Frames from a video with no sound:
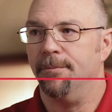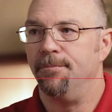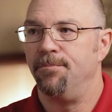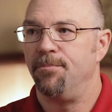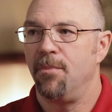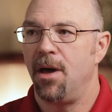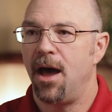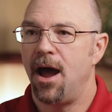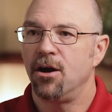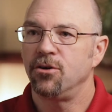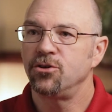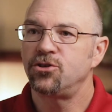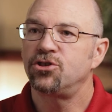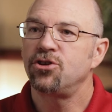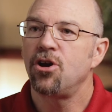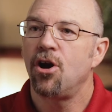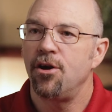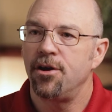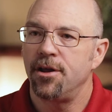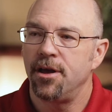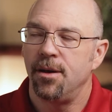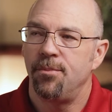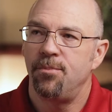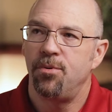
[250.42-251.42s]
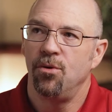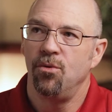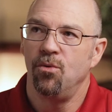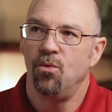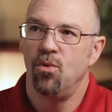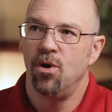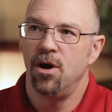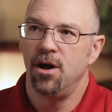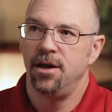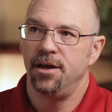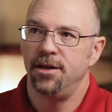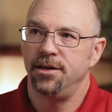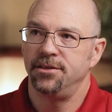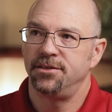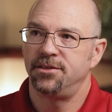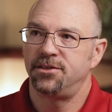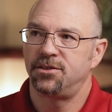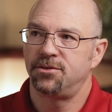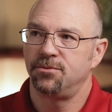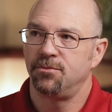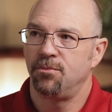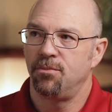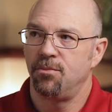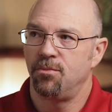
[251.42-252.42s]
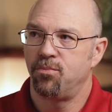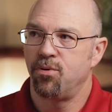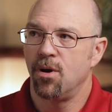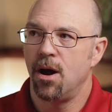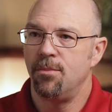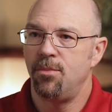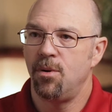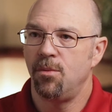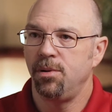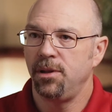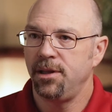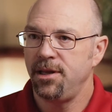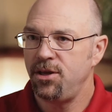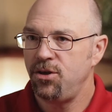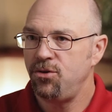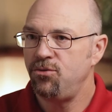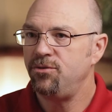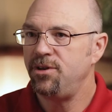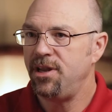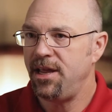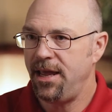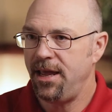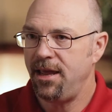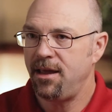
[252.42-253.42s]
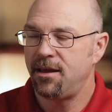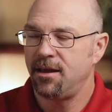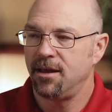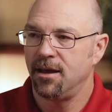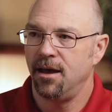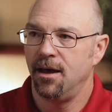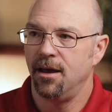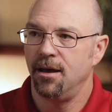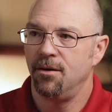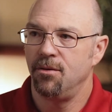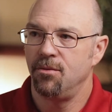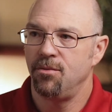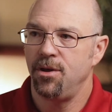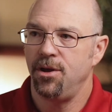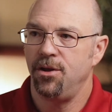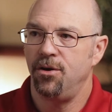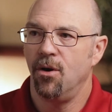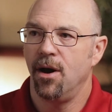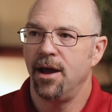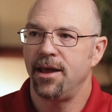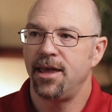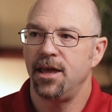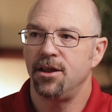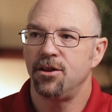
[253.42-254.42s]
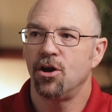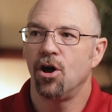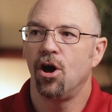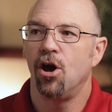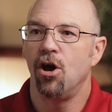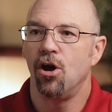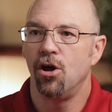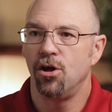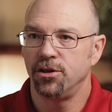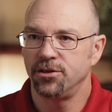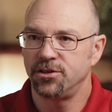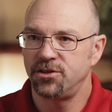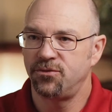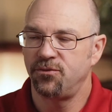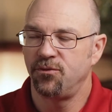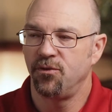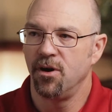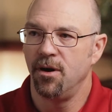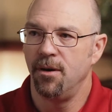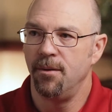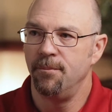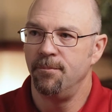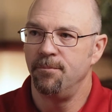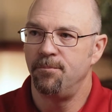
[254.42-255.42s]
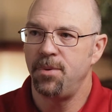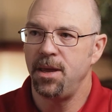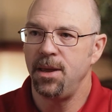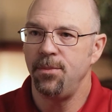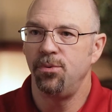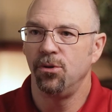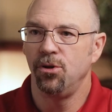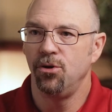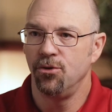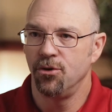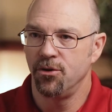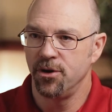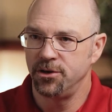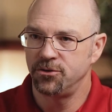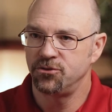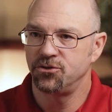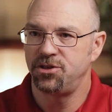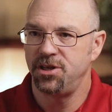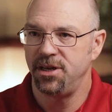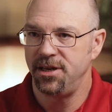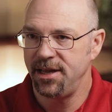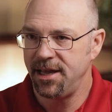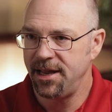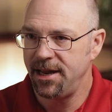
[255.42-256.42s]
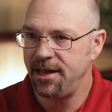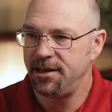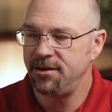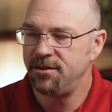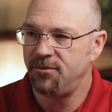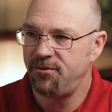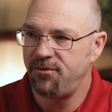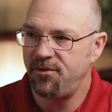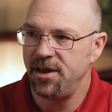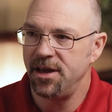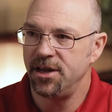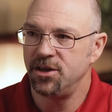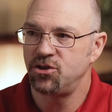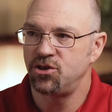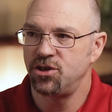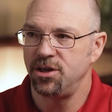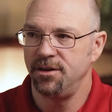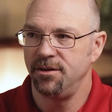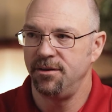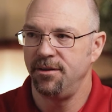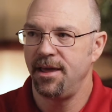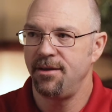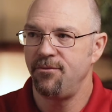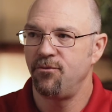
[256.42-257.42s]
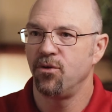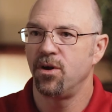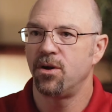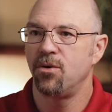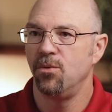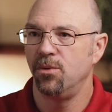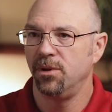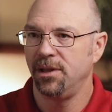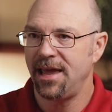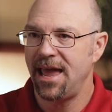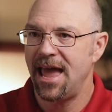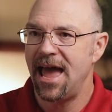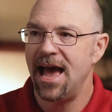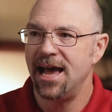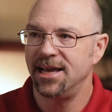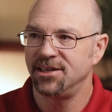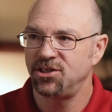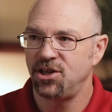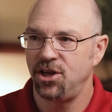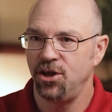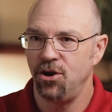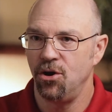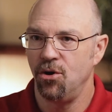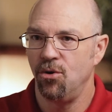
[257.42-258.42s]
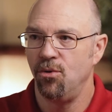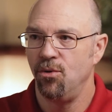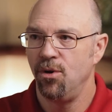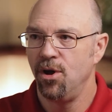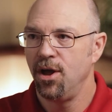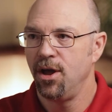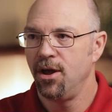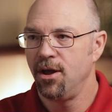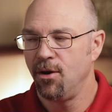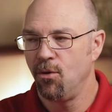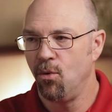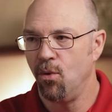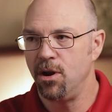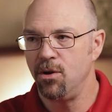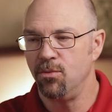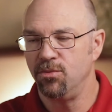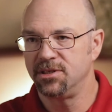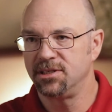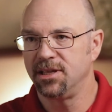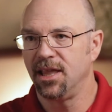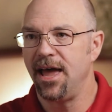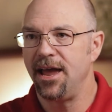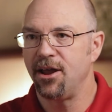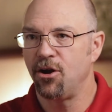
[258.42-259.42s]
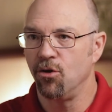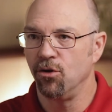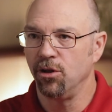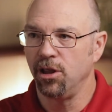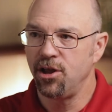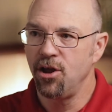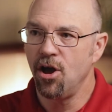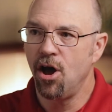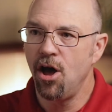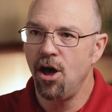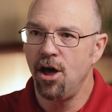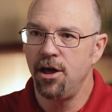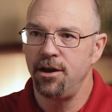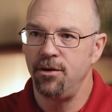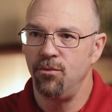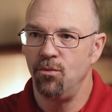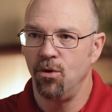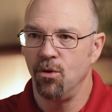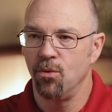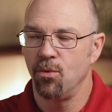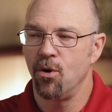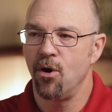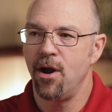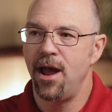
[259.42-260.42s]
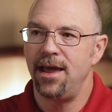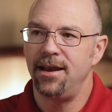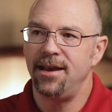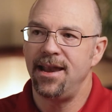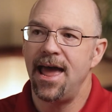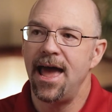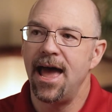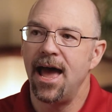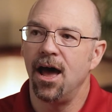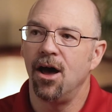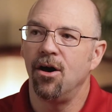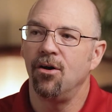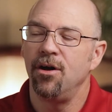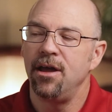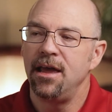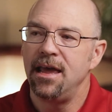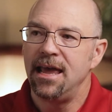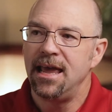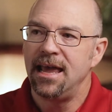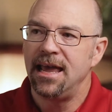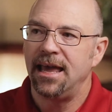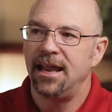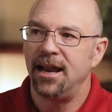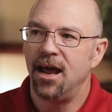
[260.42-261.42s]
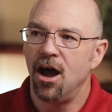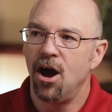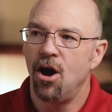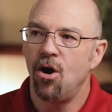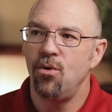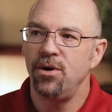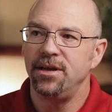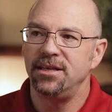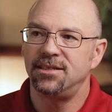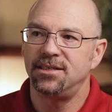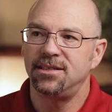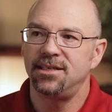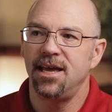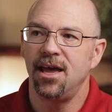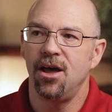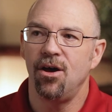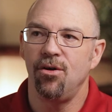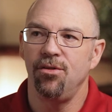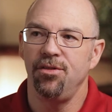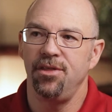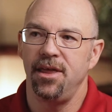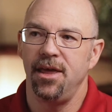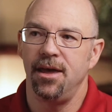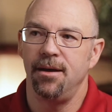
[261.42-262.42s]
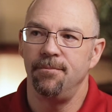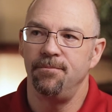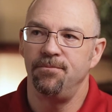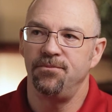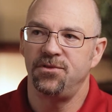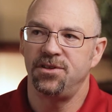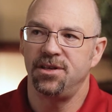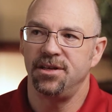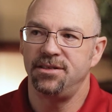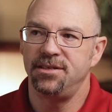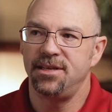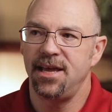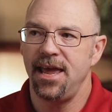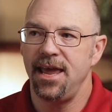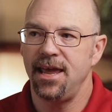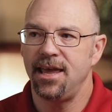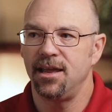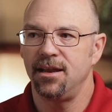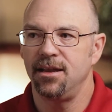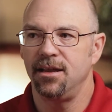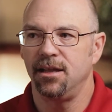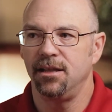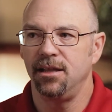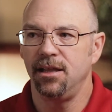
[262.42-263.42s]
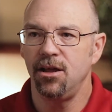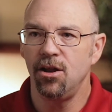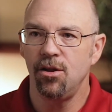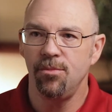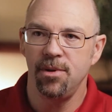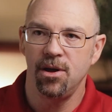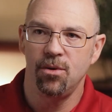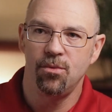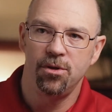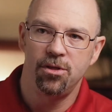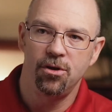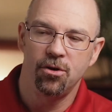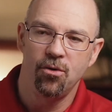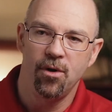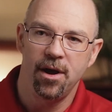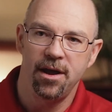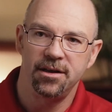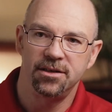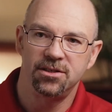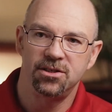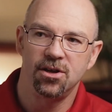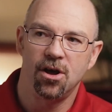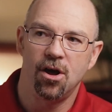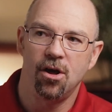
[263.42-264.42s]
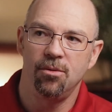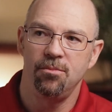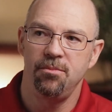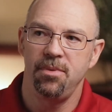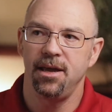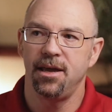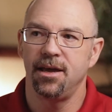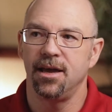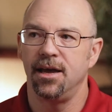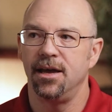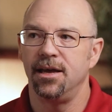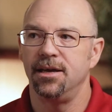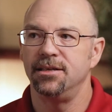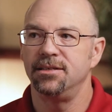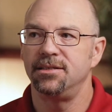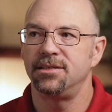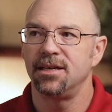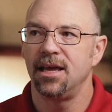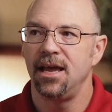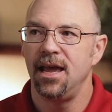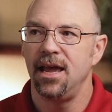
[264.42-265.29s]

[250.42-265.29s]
Our startup was probably unique. I get calls from people who are interested in getting into fish, and they frequently ask, what it was like early on and where we're at now. And I always tell them to take it a little bit with a grain of salt because,